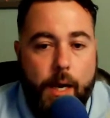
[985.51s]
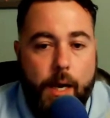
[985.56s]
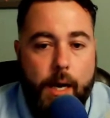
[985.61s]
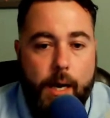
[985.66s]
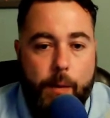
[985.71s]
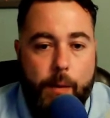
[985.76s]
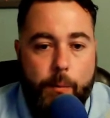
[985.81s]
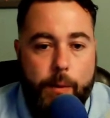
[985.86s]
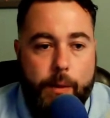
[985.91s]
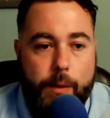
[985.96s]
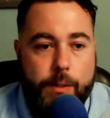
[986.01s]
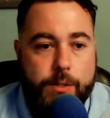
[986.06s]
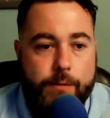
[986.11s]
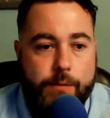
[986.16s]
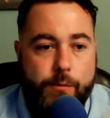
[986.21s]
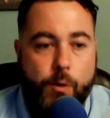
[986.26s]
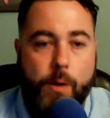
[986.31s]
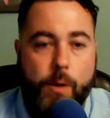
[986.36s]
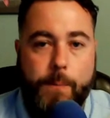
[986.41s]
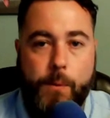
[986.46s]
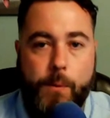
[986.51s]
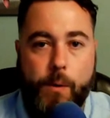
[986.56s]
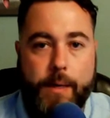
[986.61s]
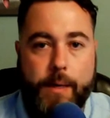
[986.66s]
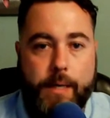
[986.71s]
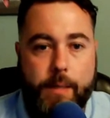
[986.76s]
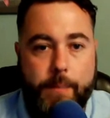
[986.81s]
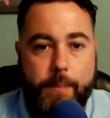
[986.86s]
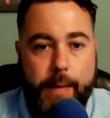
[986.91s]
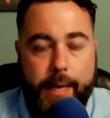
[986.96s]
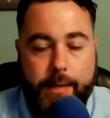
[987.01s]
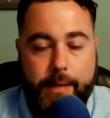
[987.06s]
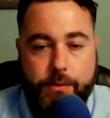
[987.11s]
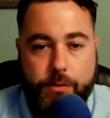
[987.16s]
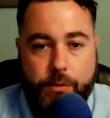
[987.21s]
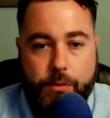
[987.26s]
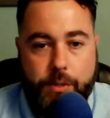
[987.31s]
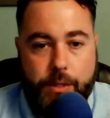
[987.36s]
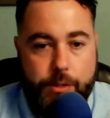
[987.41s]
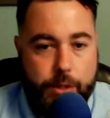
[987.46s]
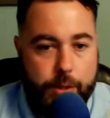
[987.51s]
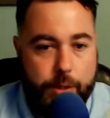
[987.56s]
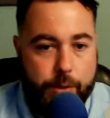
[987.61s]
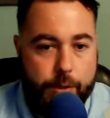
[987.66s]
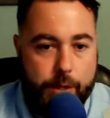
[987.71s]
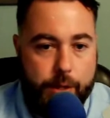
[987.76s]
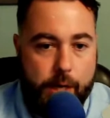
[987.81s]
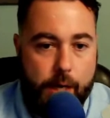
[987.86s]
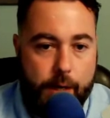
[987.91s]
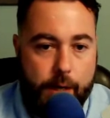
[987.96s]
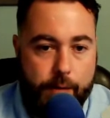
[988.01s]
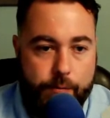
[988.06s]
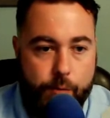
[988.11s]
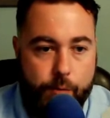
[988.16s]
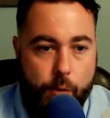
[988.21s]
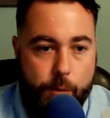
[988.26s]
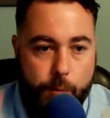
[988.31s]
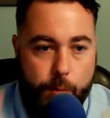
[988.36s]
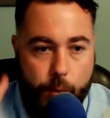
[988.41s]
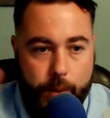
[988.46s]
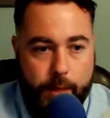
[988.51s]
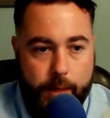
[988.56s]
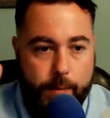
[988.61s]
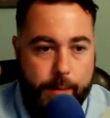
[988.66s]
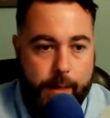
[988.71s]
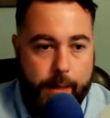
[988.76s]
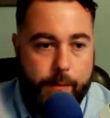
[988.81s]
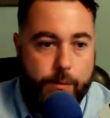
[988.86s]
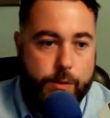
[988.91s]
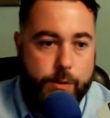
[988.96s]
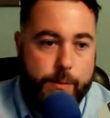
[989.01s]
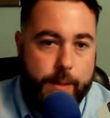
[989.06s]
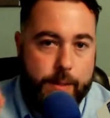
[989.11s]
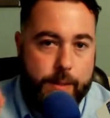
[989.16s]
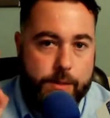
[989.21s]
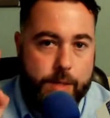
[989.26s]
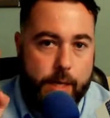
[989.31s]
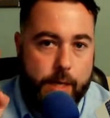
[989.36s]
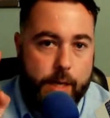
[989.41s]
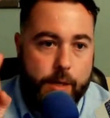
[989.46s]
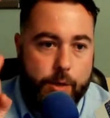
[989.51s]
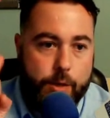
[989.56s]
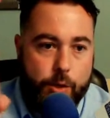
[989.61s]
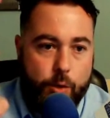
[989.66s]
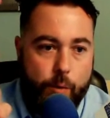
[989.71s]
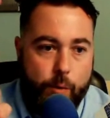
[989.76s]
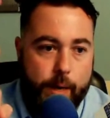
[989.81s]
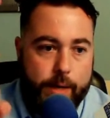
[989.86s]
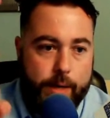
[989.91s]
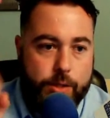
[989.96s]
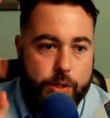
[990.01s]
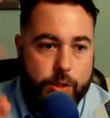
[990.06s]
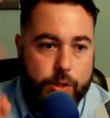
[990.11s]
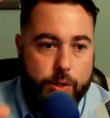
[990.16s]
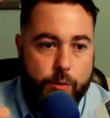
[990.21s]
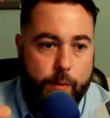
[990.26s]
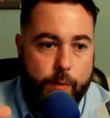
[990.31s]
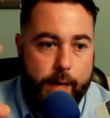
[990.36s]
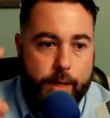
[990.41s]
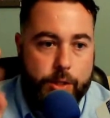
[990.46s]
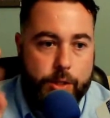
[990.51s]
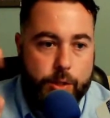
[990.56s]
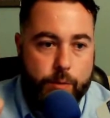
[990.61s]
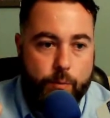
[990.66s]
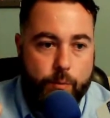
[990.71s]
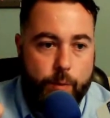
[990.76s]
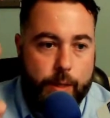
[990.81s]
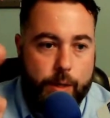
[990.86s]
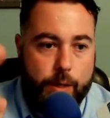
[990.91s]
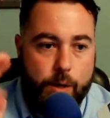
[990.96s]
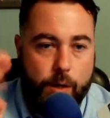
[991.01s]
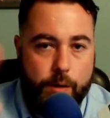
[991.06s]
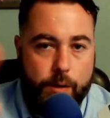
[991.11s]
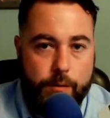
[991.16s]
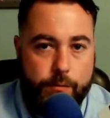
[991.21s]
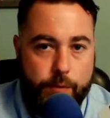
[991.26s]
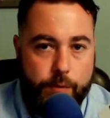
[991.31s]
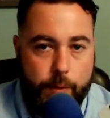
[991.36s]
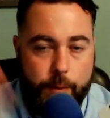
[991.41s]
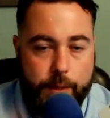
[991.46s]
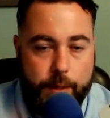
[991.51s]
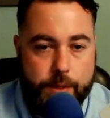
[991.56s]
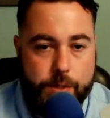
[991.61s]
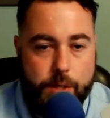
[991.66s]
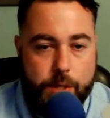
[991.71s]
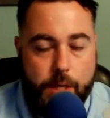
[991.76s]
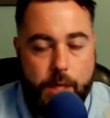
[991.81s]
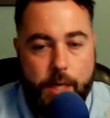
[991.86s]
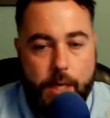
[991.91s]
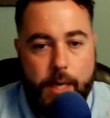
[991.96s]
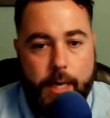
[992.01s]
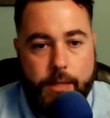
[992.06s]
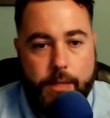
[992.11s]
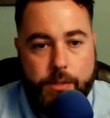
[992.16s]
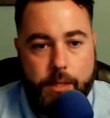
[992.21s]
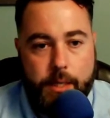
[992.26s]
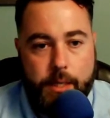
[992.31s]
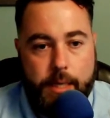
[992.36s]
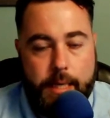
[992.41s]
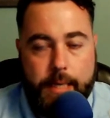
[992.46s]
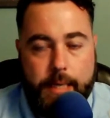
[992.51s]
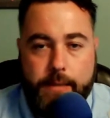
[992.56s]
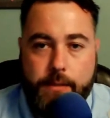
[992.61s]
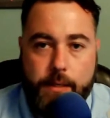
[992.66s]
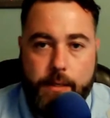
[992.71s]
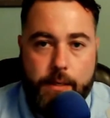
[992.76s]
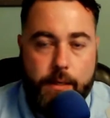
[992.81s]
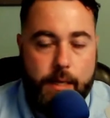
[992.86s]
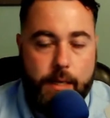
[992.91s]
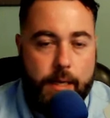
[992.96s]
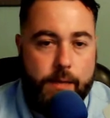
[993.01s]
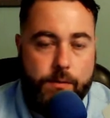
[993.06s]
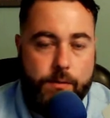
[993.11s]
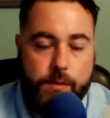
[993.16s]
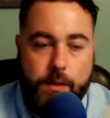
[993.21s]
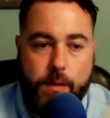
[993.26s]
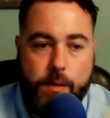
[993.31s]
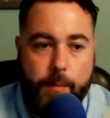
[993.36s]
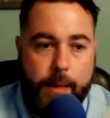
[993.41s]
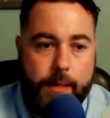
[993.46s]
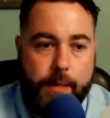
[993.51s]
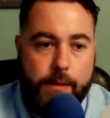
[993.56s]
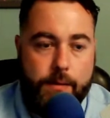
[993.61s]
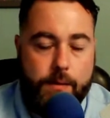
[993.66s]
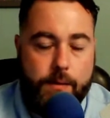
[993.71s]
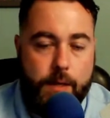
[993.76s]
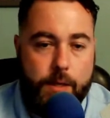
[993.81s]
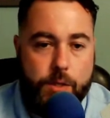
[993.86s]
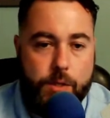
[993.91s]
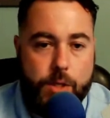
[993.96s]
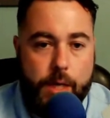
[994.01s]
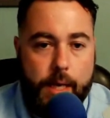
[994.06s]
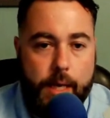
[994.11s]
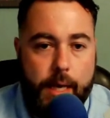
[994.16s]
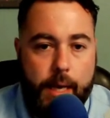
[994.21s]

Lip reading: It's a 4-point command. So teaching your dog a 4-point command, which means correction, direction, recall, and focus. It's a easy command to teach.